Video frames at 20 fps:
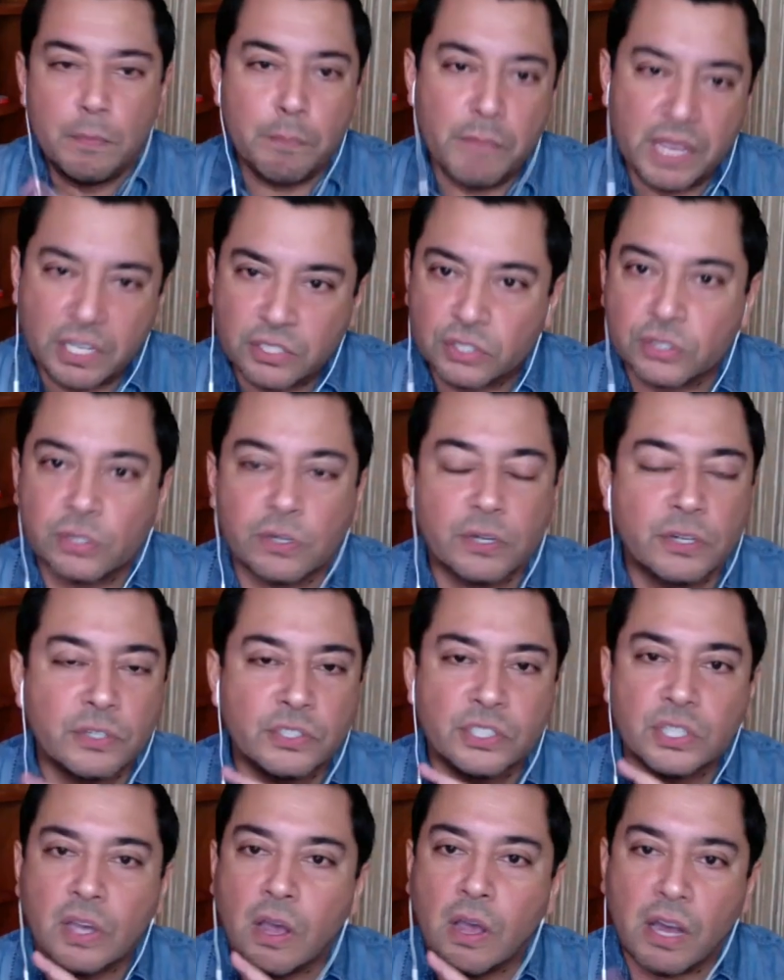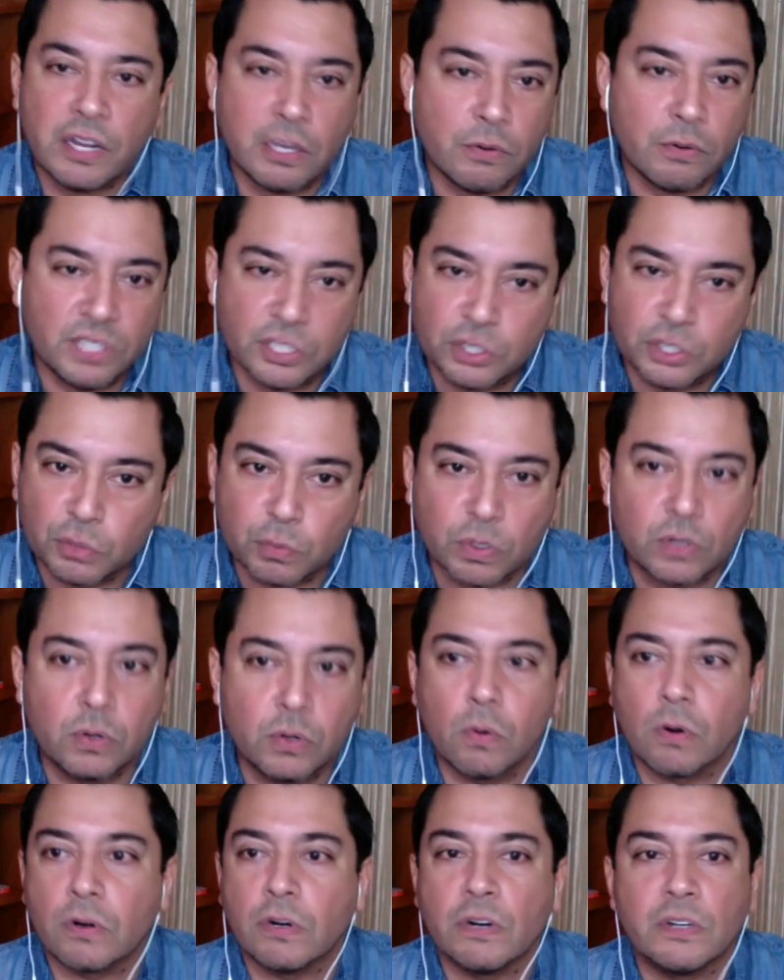mixers, audio, digital
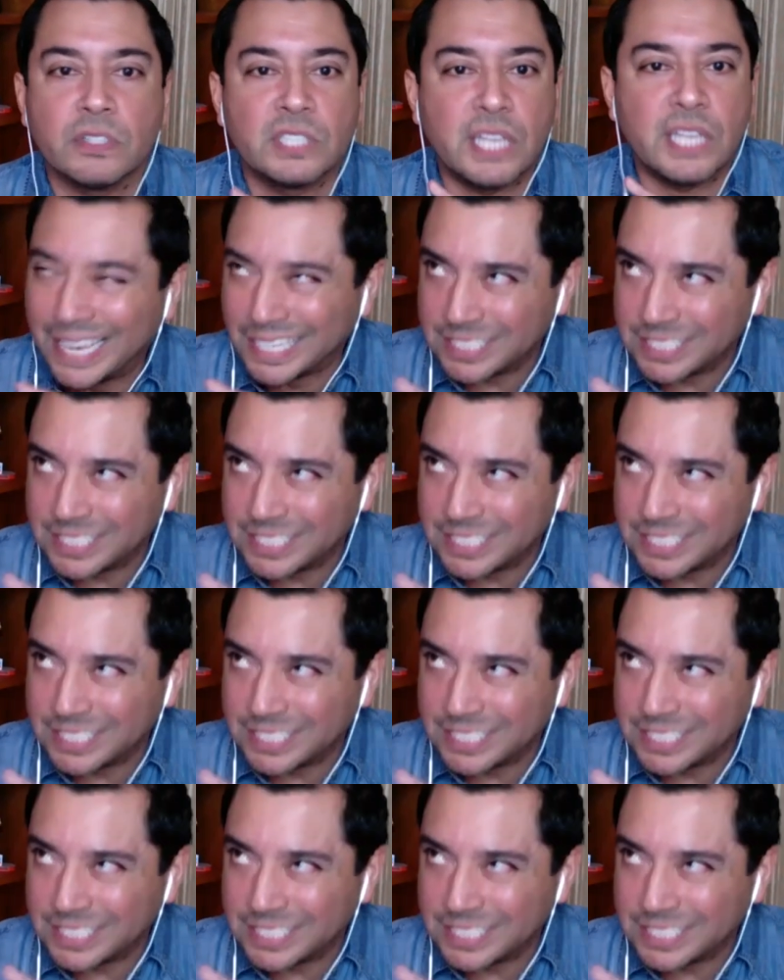recorders,